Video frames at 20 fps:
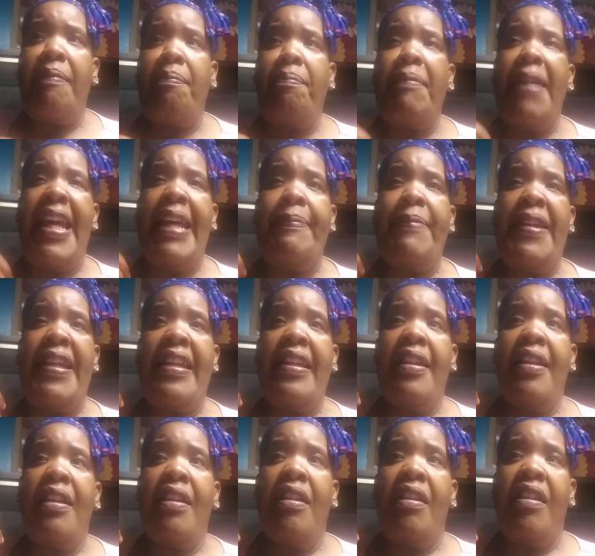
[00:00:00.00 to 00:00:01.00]

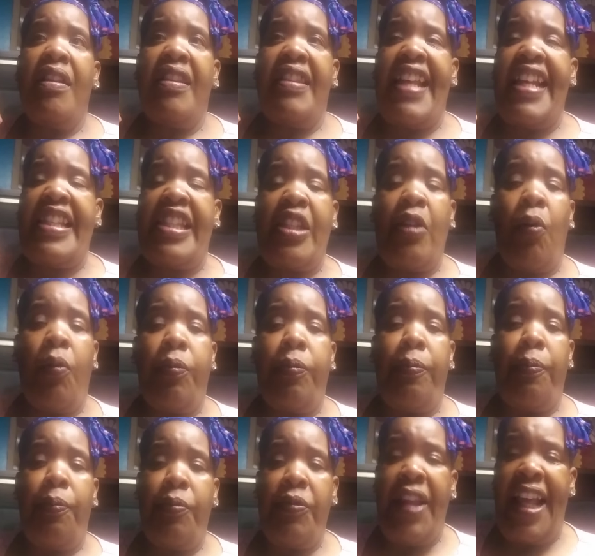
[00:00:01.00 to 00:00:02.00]
Maybe that's a,
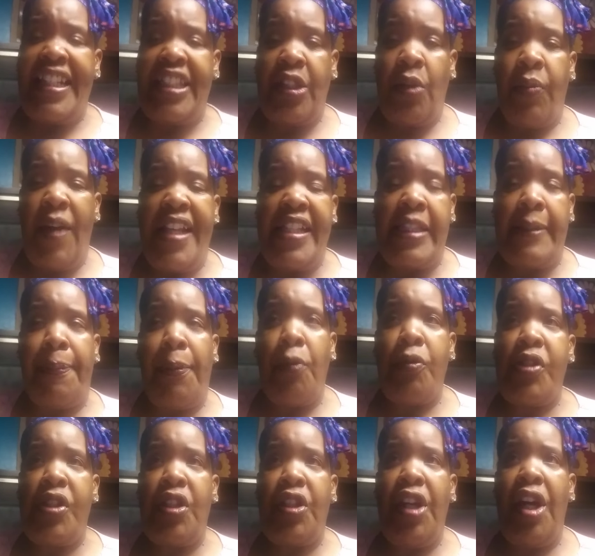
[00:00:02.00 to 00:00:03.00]
that's the way it's
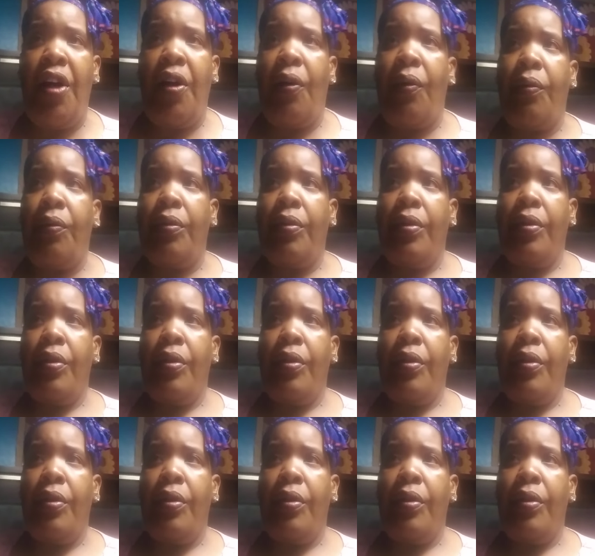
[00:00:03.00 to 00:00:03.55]
supposed to go.